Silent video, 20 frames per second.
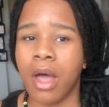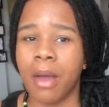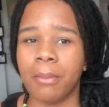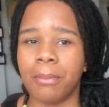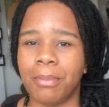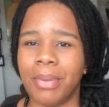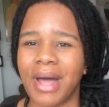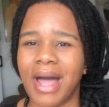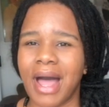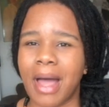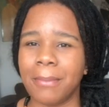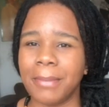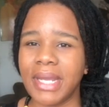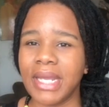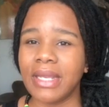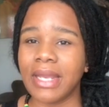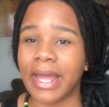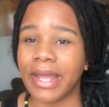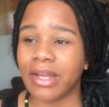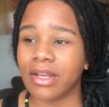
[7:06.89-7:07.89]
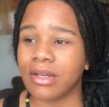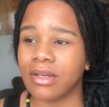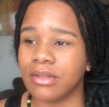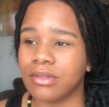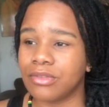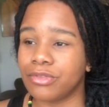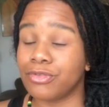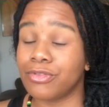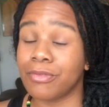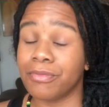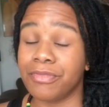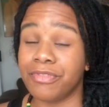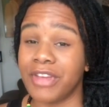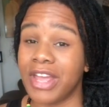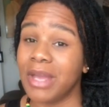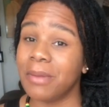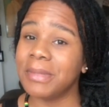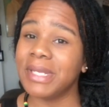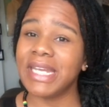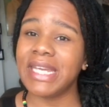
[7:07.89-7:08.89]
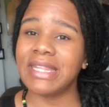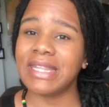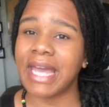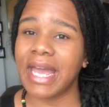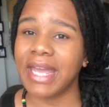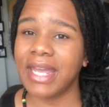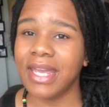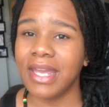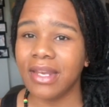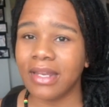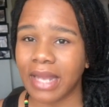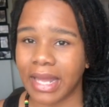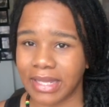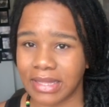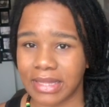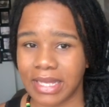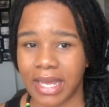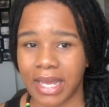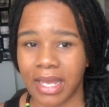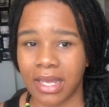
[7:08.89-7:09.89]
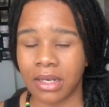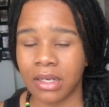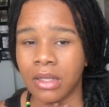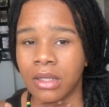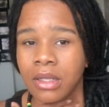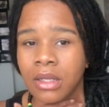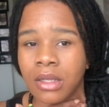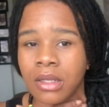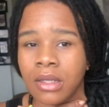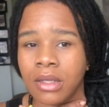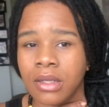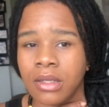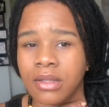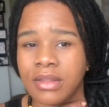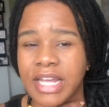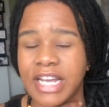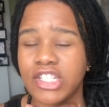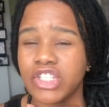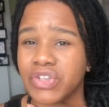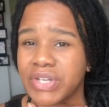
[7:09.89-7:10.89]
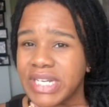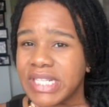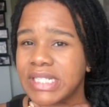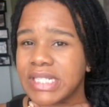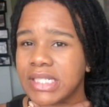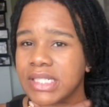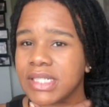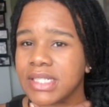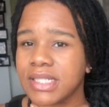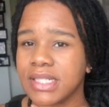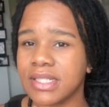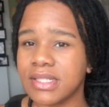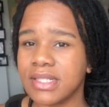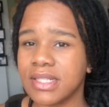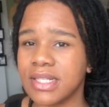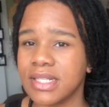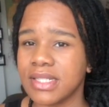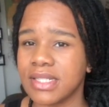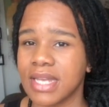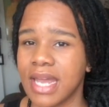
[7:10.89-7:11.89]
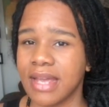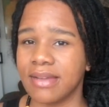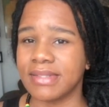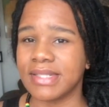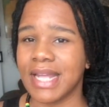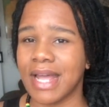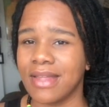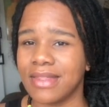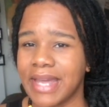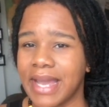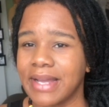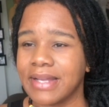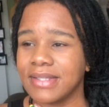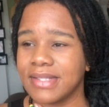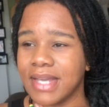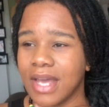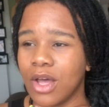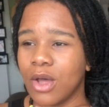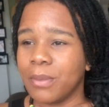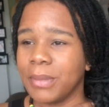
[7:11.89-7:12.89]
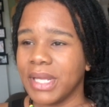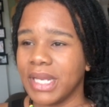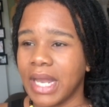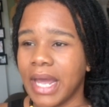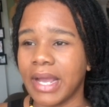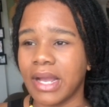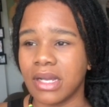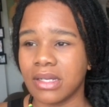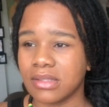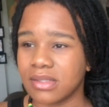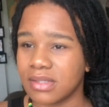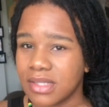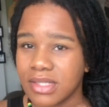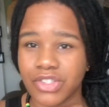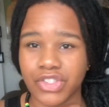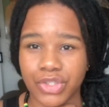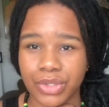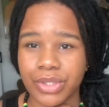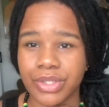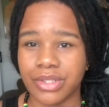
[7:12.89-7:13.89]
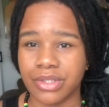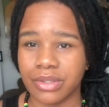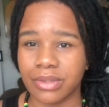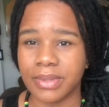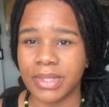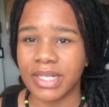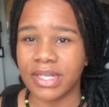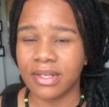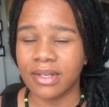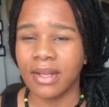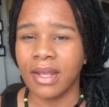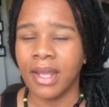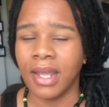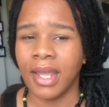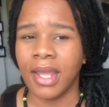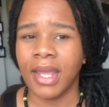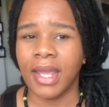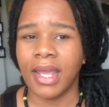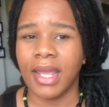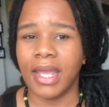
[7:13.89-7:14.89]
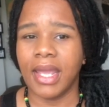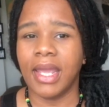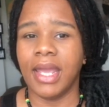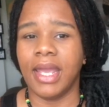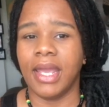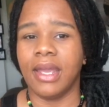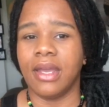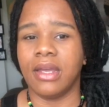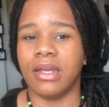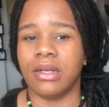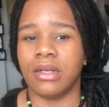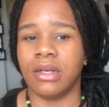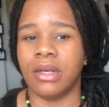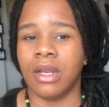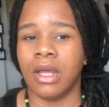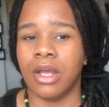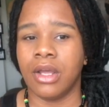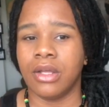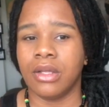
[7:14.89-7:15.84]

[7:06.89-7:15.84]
but I mean like from family that eat like that, that transitioned into this lifestyle that could tell me like, sis, you can do it. And